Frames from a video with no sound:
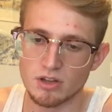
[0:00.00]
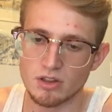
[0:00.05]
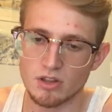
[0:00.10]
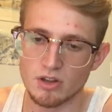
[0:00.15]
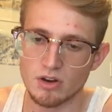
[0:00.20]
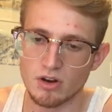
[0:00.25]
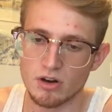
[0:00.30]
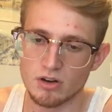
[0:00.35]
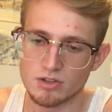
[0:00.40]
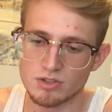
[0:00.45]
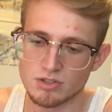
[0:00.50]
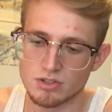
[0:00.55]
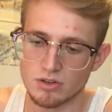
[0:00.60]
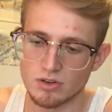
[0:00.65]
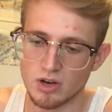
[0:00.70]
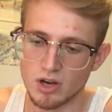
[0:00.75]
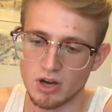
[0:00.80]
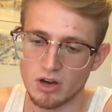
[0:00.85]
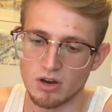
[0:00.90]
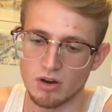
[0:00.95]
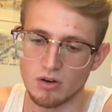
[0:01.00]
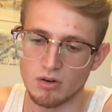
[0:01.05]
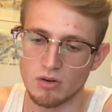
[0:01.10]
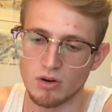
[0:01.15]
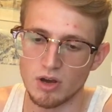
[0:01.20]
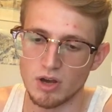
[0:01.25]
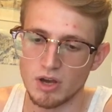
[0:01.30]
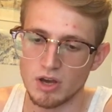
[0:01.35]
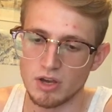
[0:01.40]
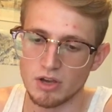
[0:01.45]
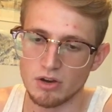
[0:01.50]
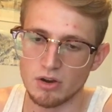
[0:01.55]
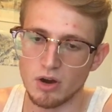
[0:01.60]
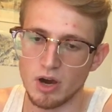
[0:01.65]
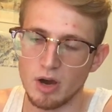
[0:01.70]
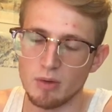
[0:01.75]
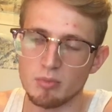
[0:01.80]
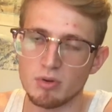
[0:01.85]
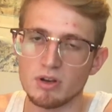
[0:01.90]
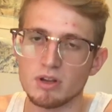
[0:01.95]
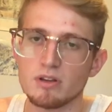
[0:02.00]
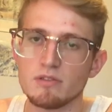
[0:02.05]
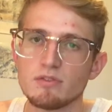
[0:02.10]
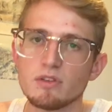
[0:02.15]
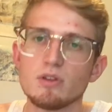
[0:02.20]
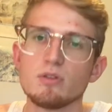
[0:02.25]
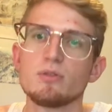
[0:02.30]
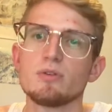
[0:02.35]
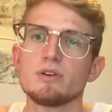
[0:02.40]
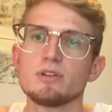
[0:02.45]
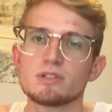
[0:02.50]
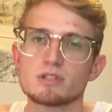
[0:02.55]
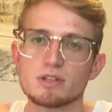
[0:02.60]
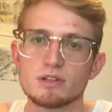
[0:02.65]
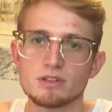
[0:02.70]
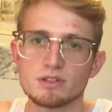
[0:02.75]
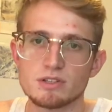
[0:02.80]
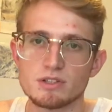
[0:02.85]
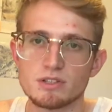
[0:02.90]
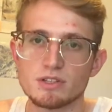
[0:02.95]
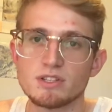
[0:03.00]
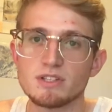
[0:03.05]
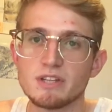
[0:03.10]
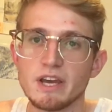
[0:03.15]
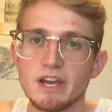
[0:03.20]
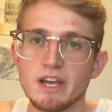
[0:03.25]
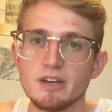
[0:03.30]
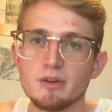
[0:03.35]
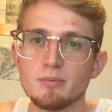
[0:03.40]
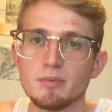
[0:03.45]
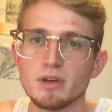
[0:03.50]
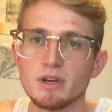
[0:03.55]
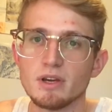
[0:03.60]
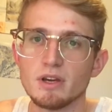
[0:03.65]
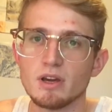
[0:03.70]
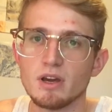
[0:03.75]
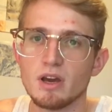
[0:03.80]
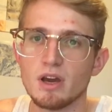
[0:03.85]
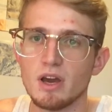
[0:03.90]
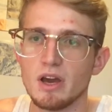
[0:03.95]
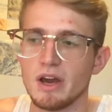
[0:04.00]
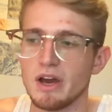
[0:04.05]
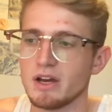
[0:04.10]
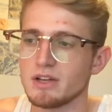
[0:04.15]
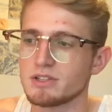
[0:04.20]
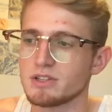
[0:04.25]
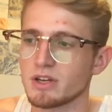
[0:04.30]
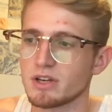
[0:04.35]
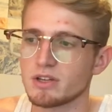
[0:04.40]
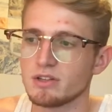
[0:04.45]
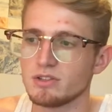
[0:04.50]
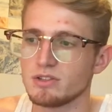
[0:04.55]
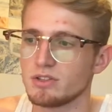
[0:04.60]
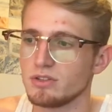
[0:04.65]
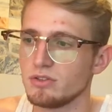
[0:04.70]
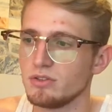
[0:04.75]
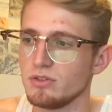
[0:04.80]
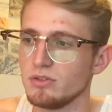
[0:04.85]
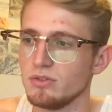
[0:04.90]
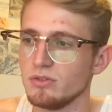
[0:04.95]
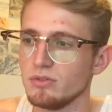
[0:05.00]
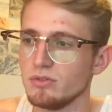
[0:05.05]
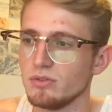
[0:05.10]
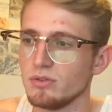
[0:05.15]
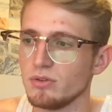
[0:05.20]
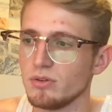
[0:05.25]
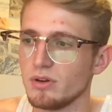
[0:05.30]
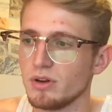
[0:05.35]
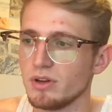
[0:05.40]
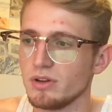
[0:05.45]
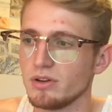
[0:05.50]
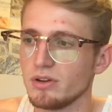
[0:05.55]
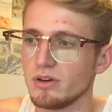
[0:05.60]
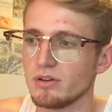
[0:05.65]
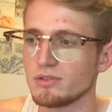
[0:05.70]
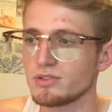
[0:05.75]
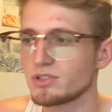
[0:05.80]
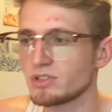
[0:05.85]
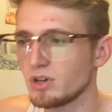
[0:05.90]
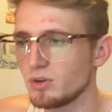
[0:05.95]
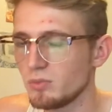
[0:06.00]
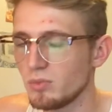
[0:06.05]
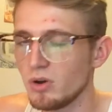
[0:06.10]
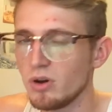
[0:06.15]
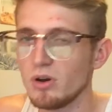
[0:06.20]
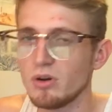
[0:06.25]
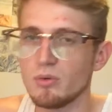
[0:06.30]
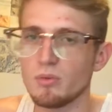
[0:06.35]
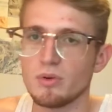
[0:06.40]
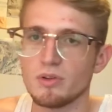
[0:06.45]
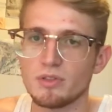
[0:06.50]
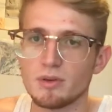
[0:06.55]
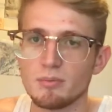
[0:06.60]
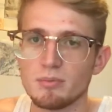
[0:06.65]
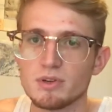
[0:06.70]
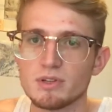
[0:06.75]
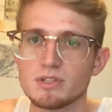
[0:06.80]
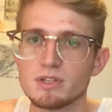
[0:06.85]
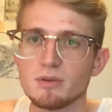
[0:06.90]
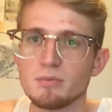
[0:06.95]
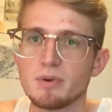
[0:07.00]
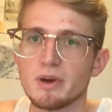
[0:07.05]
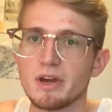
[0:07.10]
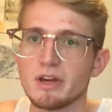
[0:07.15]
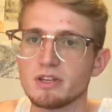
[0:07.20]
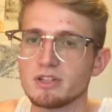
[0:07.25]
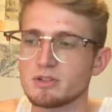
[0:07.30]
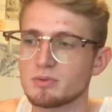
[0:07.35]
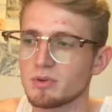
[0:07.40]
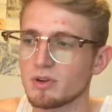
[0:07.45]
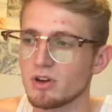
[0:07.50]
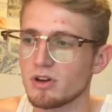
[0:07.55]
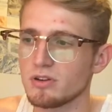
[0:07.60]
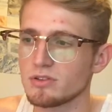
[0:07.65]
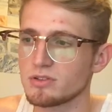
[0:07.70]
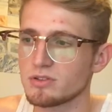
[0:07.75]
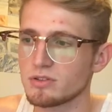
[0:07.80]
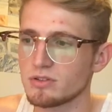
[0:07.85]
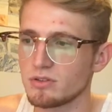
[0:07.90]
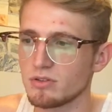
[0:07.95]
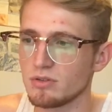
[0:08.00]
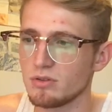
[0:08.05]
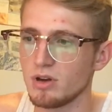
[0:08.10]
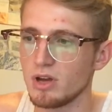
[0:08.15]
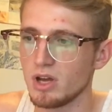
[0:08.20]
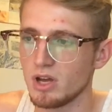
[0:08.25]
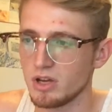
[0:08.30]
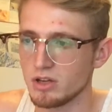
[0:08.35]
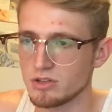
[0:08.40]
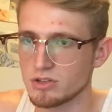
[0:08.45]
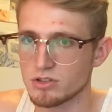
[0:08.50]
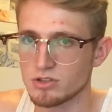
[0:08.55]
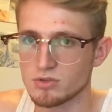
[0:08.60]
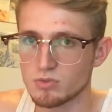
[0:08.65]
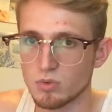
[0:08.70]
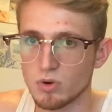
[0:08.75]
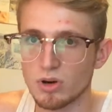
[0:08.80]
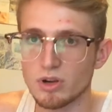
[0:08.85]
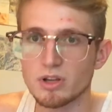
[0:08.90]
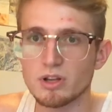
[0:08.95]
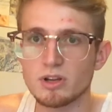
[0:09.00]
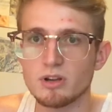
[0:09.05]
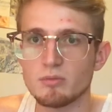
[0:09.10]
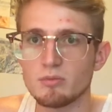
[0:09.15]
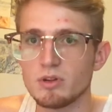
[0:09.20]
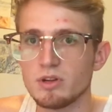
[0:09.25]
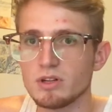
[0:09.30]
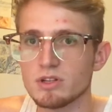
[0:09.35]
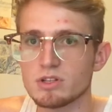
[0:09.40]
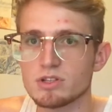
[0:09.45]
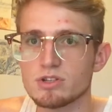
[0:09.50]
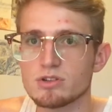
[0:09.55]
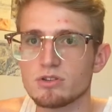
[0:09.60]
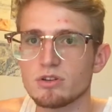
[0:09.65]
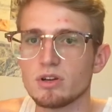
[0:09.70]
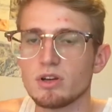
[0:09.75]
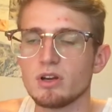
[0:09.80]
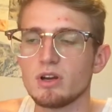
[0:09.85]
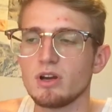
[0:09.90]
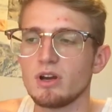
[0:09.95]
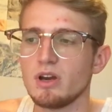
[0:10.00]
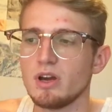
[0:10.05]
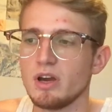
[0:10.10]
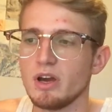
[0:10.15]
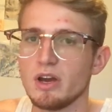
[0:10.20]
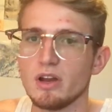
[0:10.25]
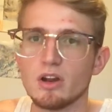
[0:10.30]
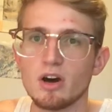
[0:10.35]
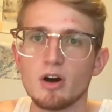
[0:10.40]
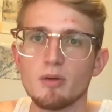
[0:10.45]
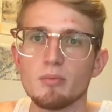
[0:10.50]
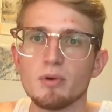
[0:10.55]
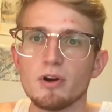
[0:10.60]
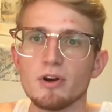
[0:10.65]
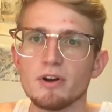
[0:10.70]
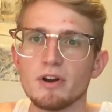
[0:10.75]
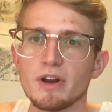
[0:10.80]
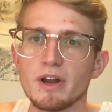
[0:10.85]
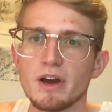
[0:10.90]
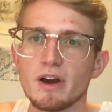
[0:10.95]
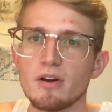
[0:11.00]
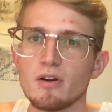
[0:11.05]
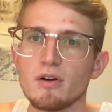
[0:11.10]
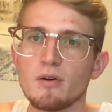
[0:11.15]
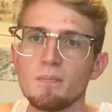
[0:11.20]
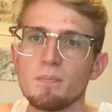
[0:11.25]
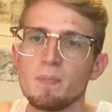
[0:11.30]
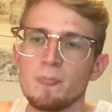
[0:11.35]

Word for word: And then also how, you know, I believe the Lord is going to sustain me as I continue, you know, somewhat with a busy pace, but also just working in ministry and not burning out.